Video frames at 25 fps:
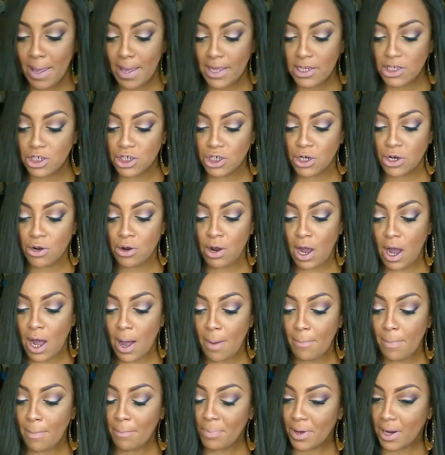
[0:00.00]
major,
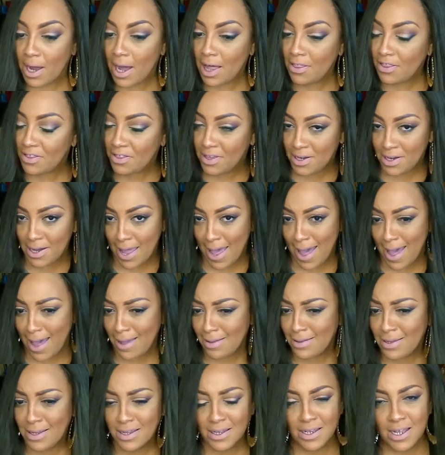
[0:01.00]
but other than
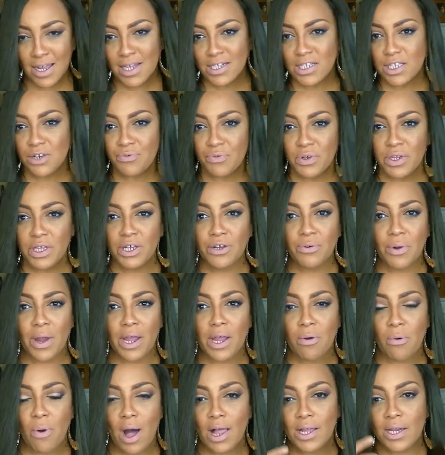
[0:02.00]
that, it's a really
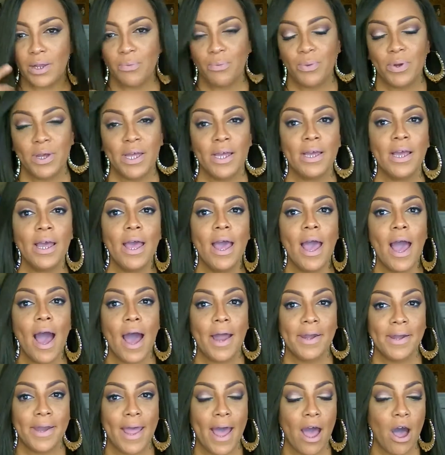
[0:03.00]
great quality wig.
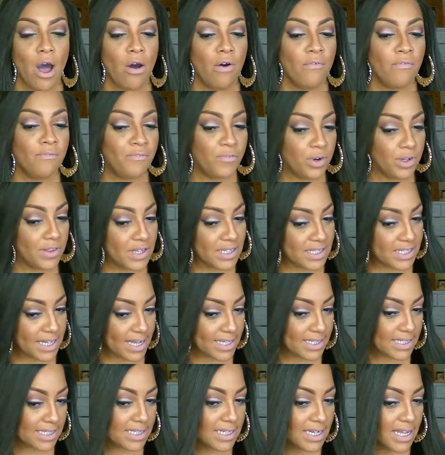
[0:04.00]
Now, for the
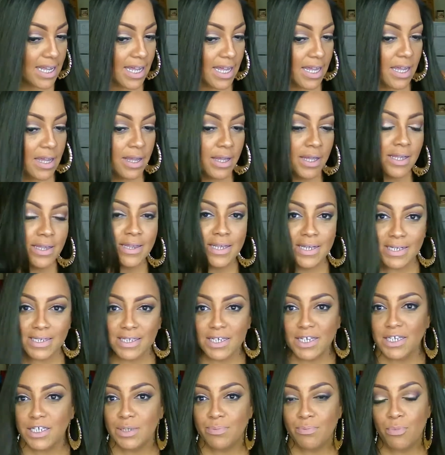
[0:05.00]
density,
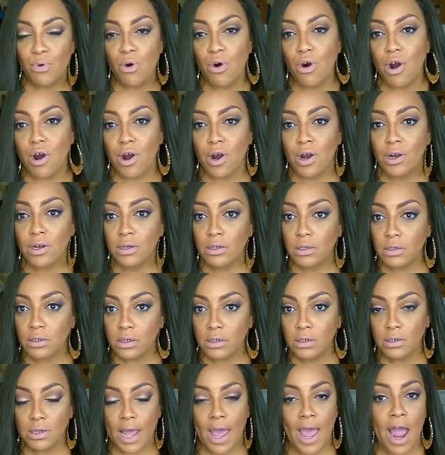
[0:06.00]
this is more
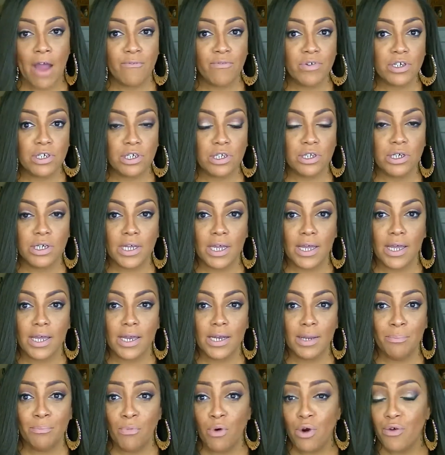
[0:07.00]
average
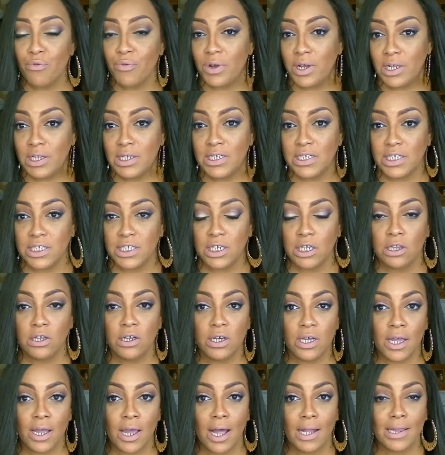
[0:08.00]
looking, more realistic
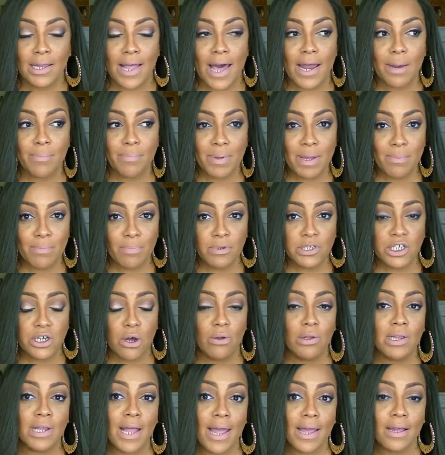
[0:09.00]
looking. A lot of people
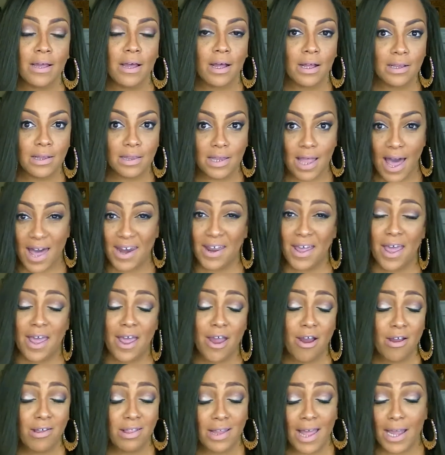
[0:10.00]
don't like a lot of
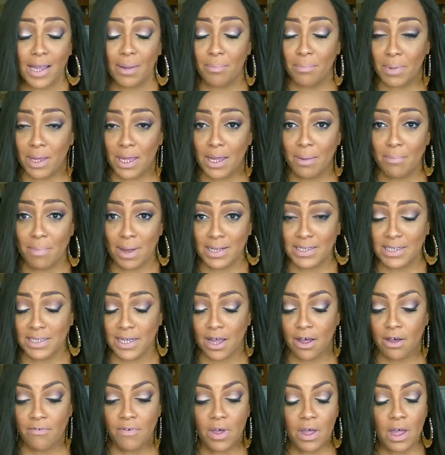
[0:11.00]
hair, like me,
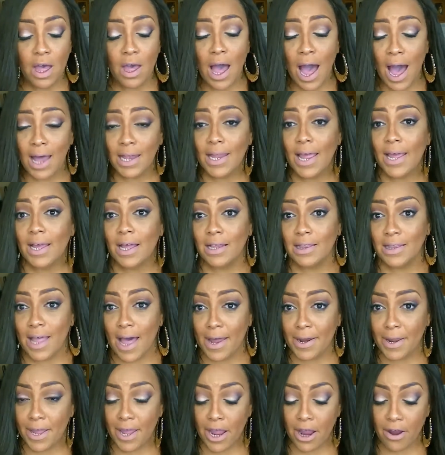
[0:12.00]
myself. I like a
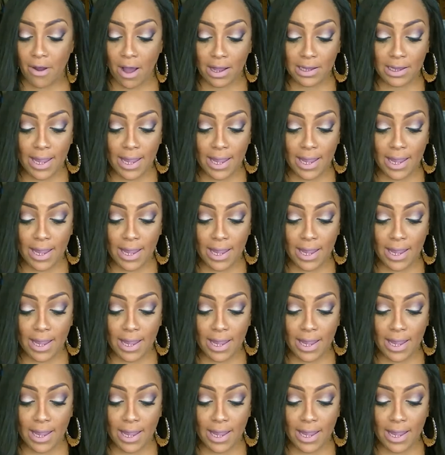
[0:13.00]
lot of hair. I